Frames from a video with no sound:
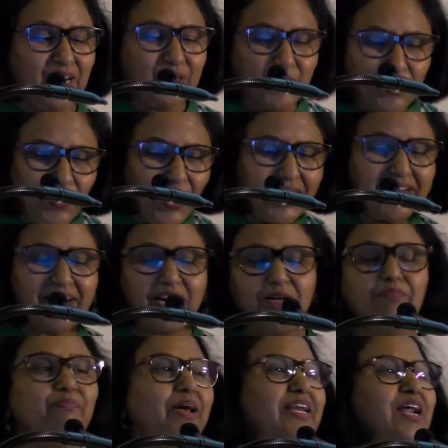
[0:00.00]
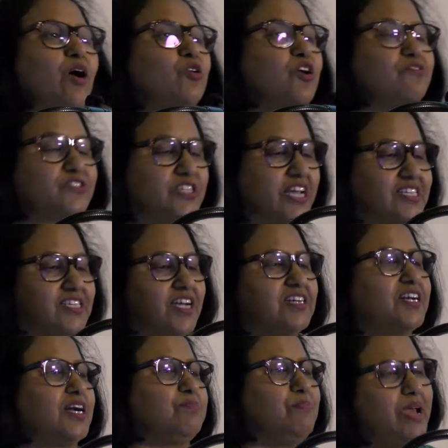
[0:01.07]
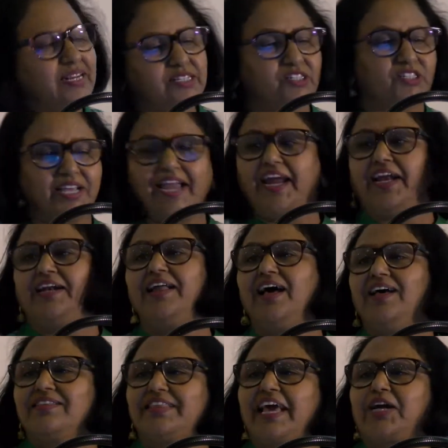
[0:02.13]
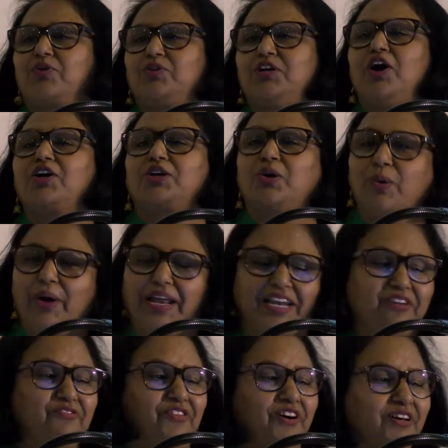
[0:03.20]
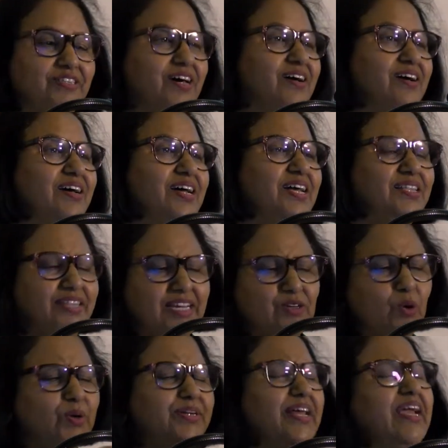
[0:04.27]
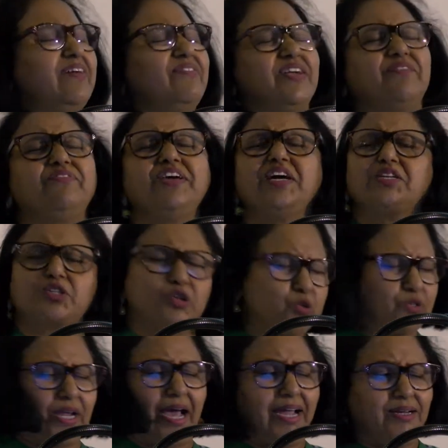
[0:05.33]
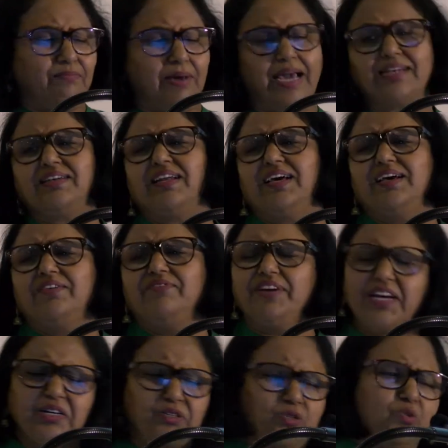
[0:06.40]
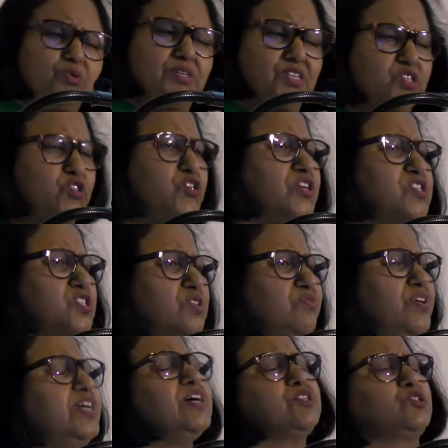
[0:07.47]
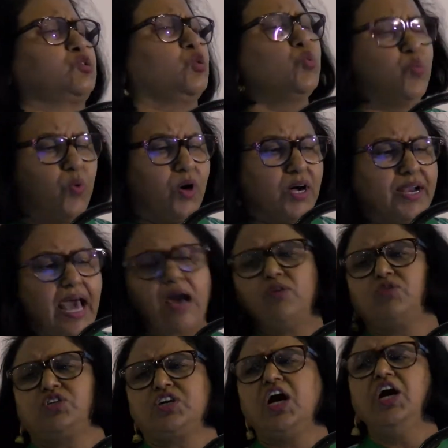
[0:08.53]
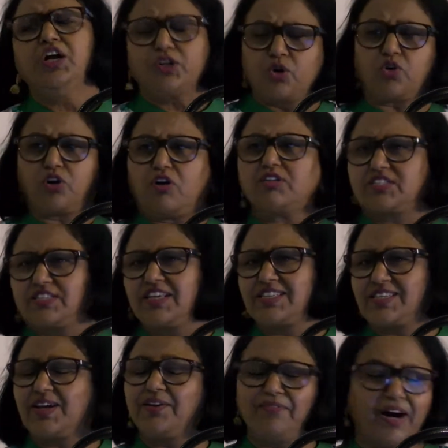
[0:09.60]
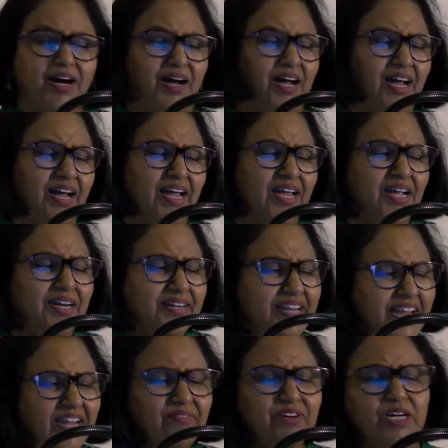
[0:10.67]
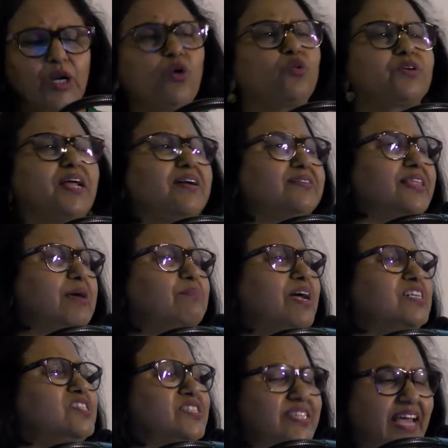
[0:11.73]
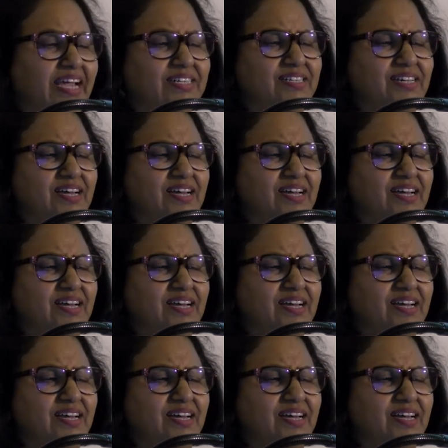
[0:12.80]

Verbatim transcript: 200 men out of 600 men said they could not go any further. They told David, we are too tired, man. We are too distressed. We are too worn out to cross this river. David looked at them and said,